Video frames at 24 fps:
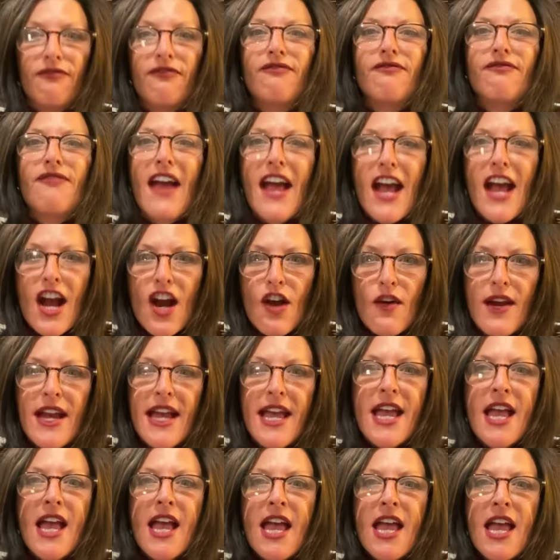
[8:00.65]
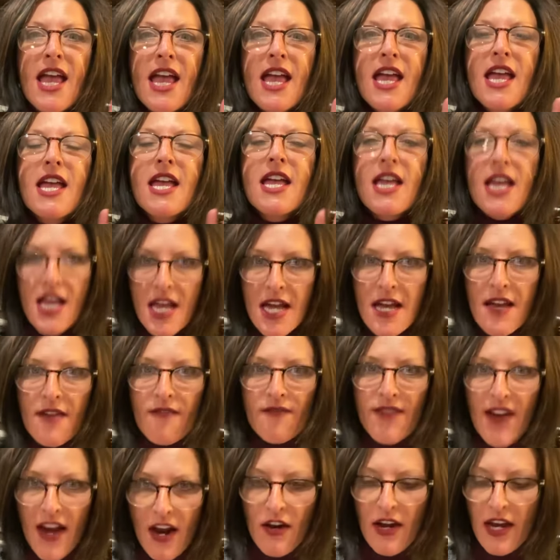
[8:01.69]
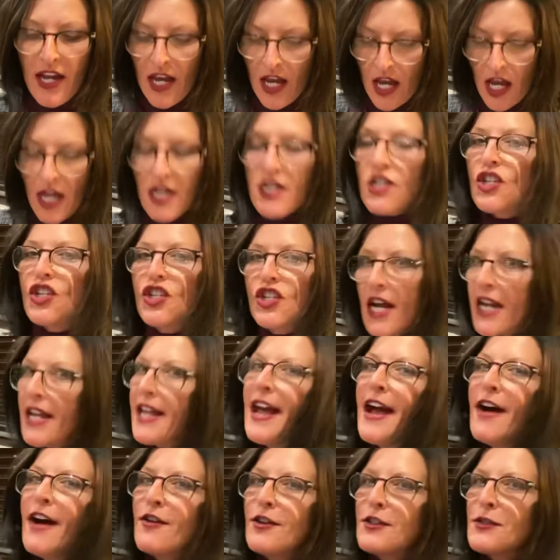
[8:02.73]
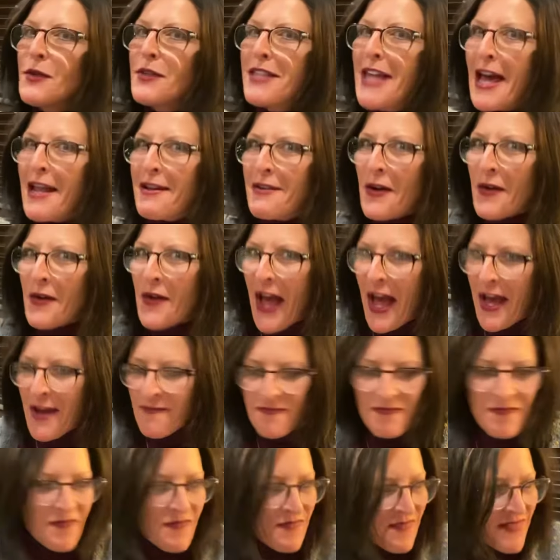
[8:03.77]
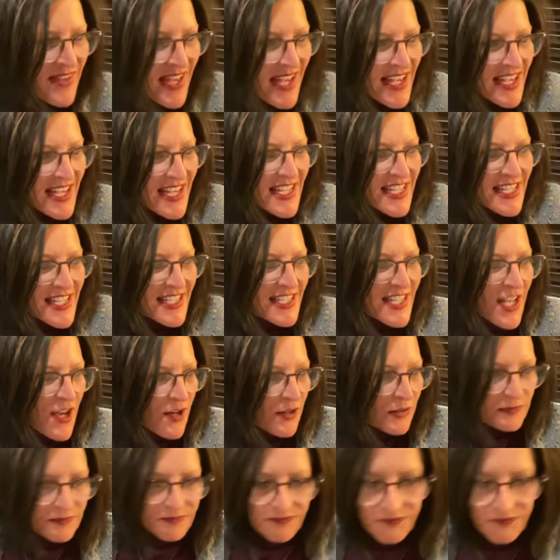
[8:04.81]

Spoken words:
very, very shiny house with that, okay? So,